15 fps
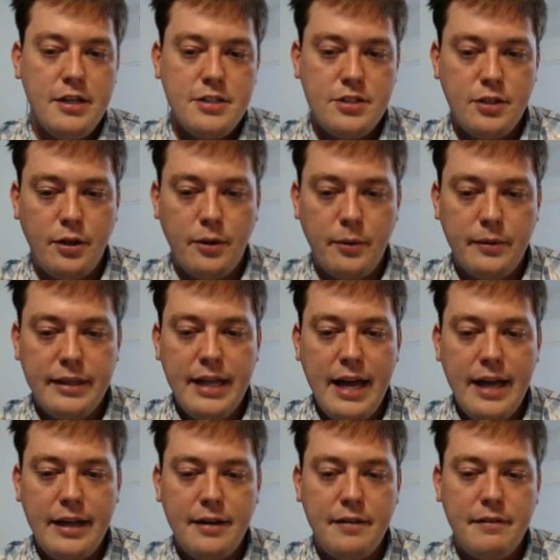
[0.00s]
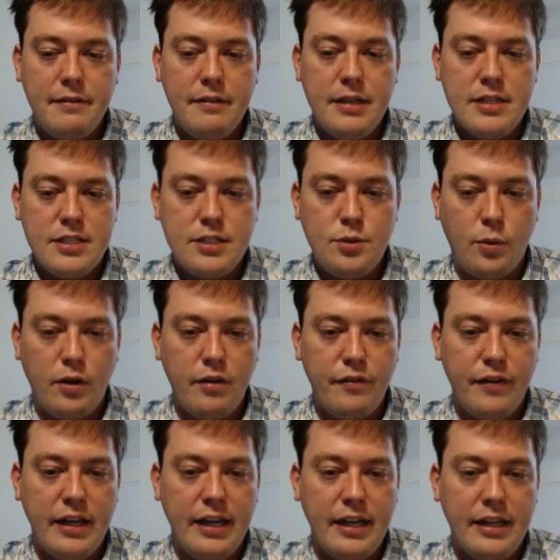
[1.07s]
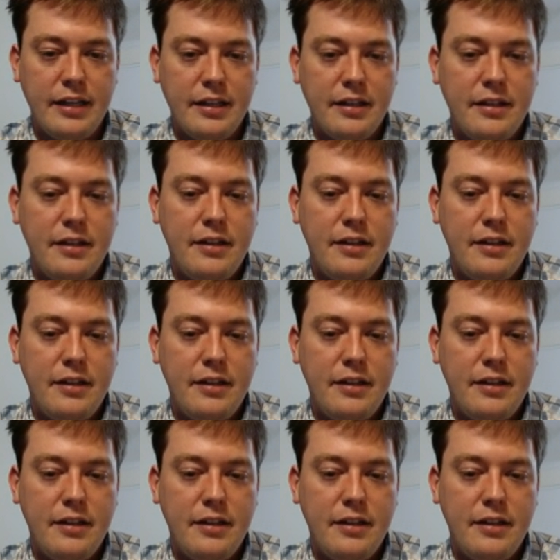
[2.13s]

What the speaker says: So that is sort of a